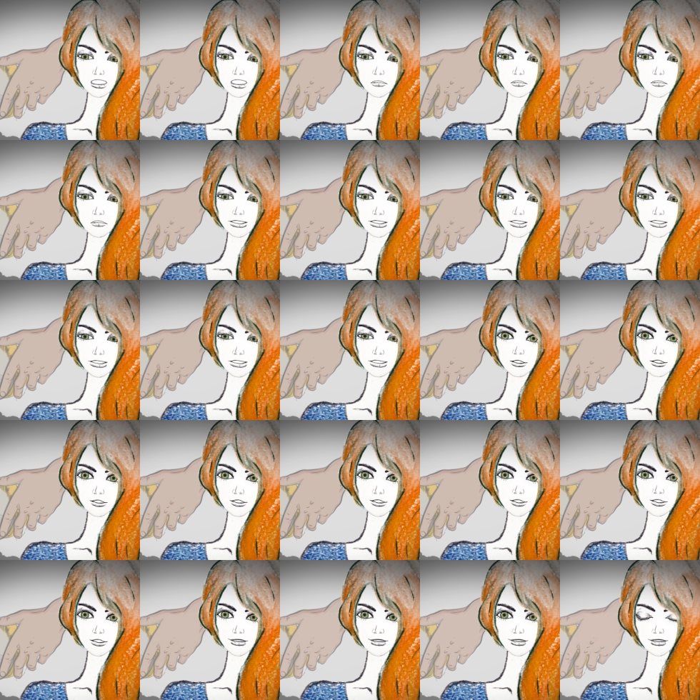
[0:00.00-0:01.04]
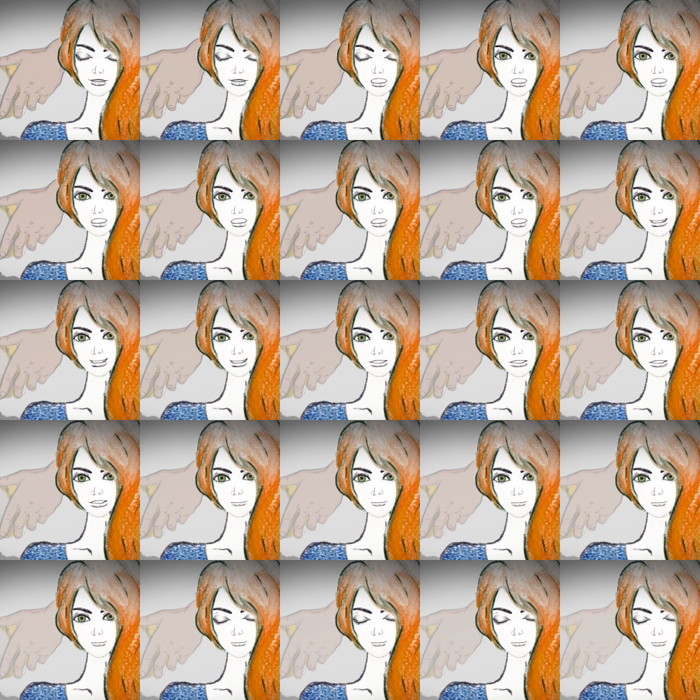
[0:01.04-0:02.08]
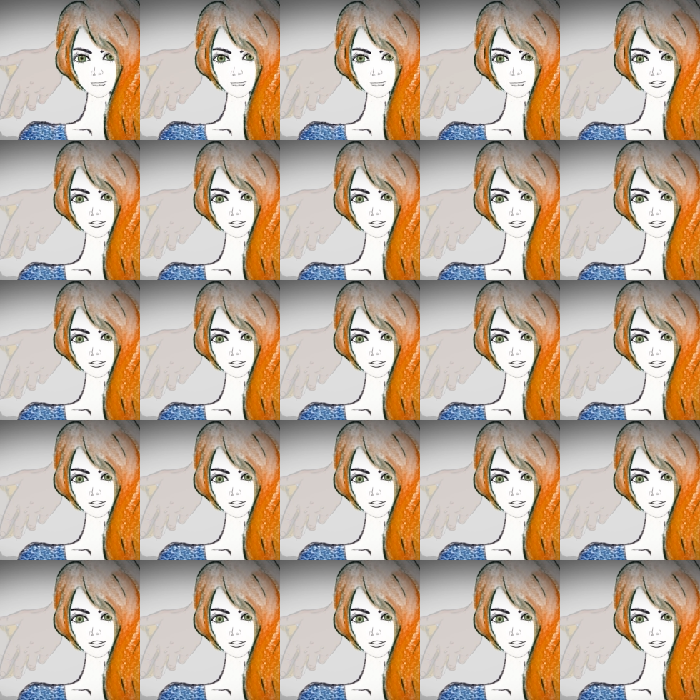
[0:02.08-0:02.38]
advocate, success would be